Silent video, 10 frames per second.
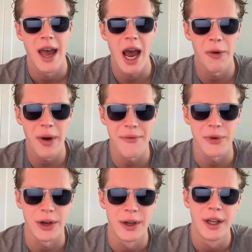
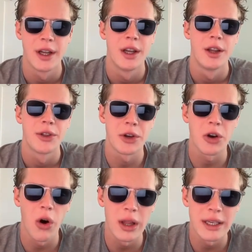However, the
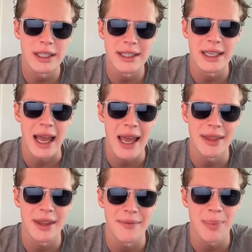goal isn't to
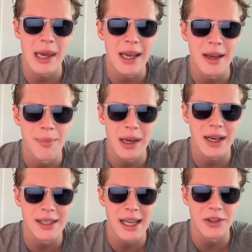hit the peak,
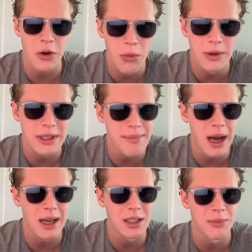because that's almost
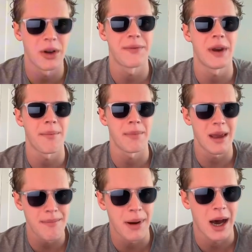impossible, if not
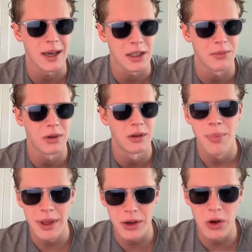impossible.
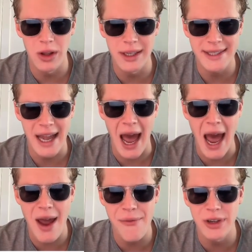But the goal is to
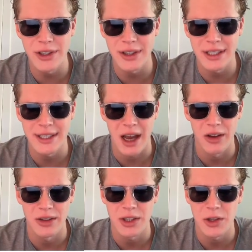average the
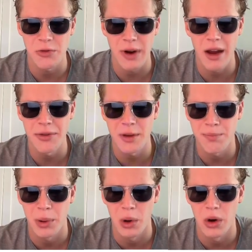sells throughout the
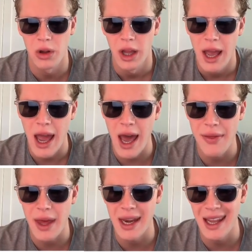bull
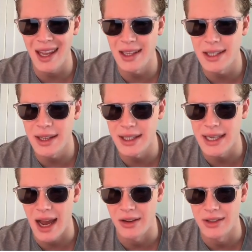and then into the
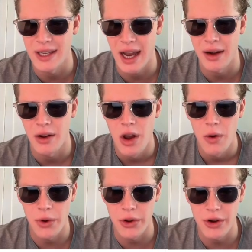downside,
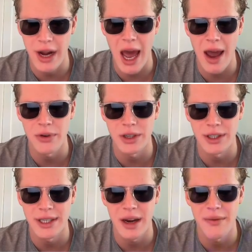where you're going to average,
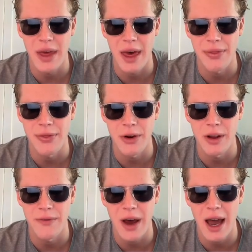instead of that
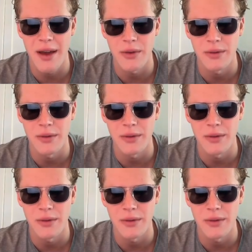35x,